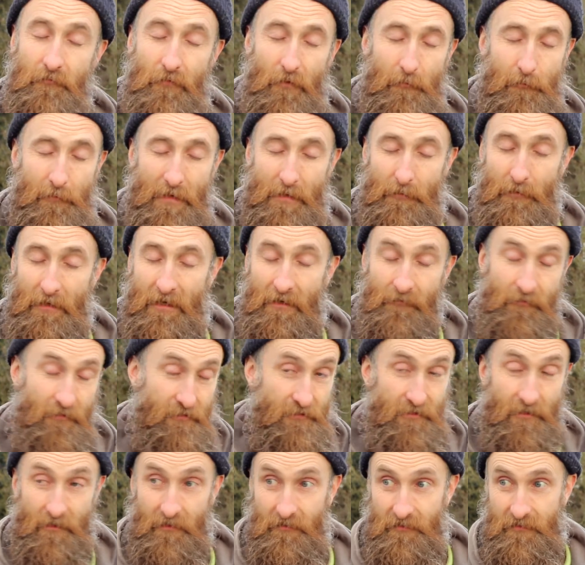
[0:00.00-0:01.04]
other people have
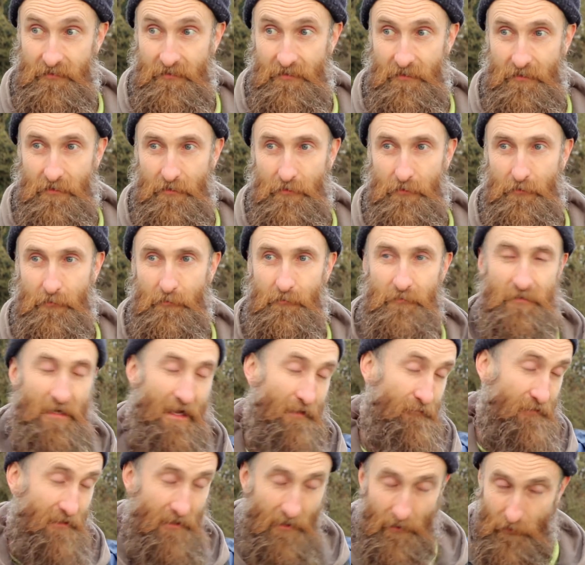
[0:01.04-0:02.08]
the chance to
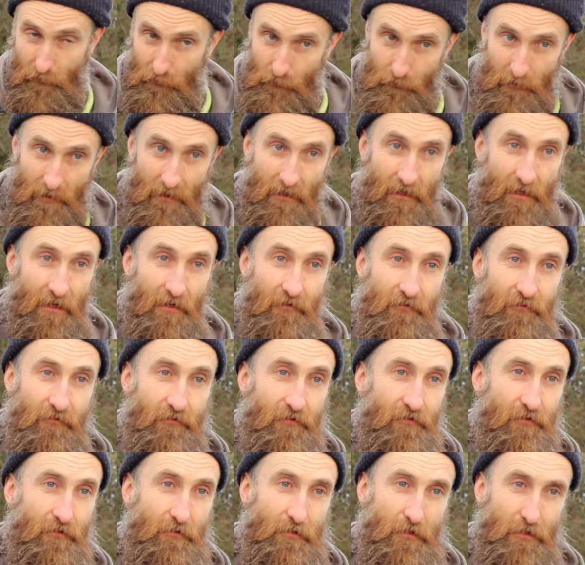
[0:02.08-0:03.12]
have a go
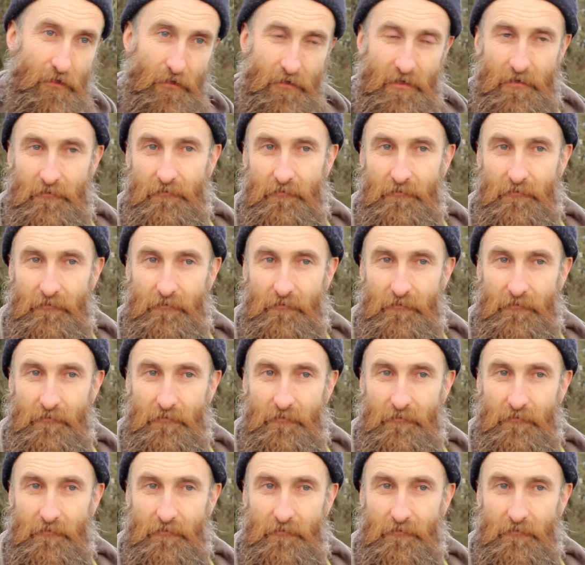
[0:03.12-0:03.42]
and to learn